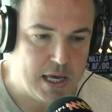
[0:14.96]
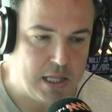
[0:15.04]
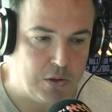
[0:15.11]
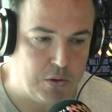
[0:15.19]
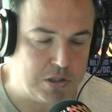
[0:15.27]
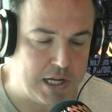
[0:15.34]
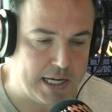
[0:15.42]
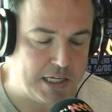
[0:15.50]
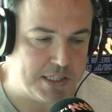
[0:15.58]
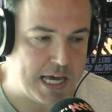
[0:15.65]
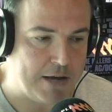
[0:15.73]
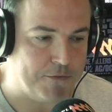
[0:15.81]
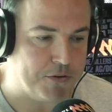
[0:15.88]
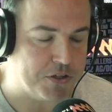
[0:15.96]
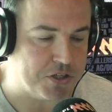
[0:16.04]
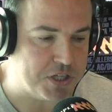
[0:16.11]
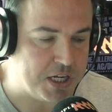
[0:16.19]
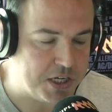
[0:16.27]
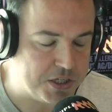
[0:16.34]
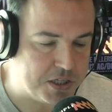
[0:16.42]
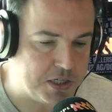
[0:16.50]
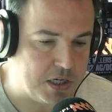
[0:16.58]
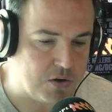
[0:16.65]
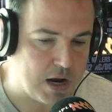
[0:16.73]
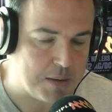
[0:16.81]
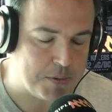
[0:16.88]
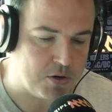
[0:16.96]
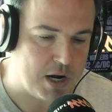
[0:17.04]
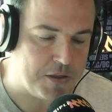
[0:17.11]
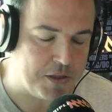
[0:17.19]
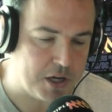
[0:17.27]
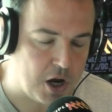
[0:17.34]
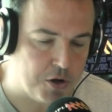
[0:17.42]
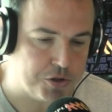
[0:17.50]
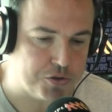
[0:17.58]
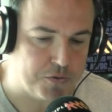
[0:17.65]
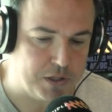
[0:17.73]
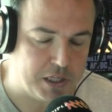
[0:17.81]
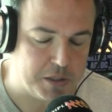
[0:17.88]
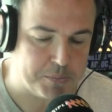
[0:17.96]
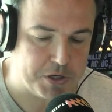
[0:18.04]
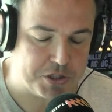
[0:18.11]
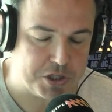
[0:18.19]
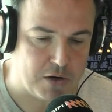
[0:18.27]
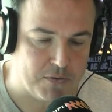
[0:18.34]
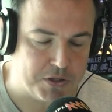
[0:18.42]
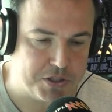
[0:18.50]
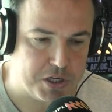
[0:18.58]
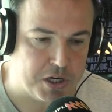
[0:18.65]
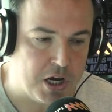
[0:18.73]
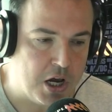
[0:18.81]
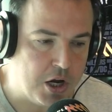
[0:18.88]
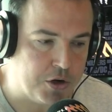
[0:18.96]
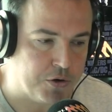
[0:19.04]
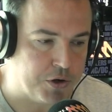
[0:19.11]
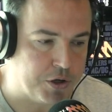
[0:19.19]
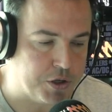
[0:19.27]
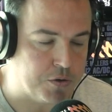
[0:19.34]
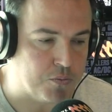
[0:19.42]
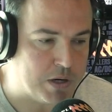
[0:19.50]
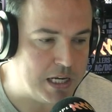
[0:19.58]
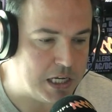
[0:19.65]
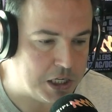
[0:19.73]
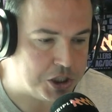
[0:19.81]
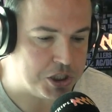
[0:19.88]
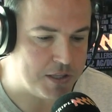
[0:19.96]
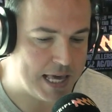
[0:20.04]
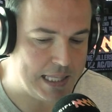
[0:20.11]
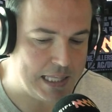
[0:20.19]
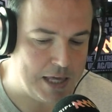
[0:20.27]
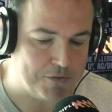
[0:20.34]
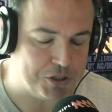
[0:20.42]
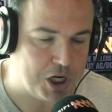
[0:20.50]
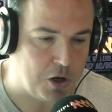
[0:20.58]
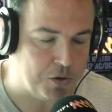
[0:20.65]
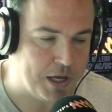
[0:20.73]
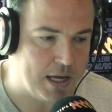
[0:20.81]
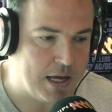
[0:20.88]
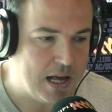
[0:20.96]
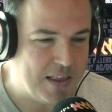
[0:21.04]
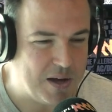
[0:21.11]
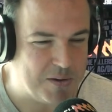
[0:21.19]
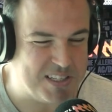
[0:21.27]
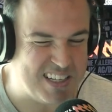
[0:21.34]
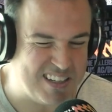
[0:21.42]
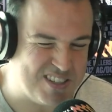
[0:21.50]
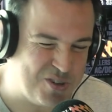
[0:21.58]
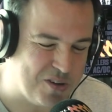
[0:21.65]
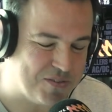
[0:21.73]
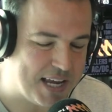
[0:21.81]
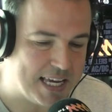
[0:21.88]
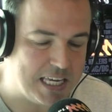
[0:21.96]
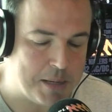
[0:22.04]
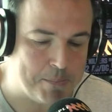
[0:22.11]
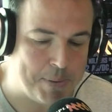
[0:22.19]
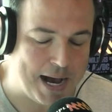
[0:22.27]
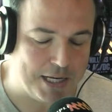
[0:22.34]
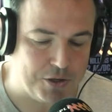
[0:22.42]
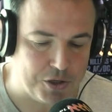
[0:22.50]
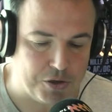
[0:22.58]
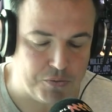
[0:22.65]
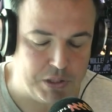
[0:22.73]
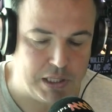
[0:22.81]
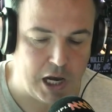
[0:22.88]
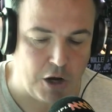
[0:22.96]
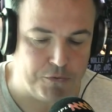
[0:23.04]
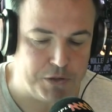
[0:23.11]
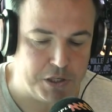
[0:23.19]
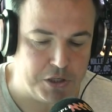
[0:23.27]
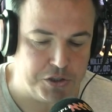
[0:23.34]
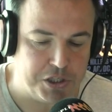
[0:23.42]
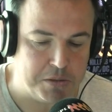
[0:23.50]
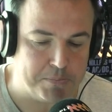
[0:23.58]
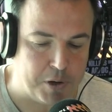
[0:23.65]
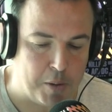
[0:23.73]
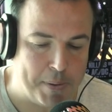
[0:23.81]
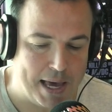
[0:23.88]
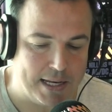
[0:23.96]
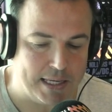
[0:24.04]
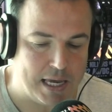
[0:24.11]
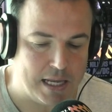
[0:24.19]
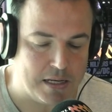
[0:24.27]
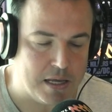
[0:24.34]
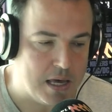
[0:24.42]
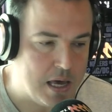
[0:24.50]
looks like he's out for the season. Craig McRae, the coach, revealing in the press conference that Kruger had re-injured that left shoulder. It's sort of taking a punt on it, really. Hopefully it didn't pop out again.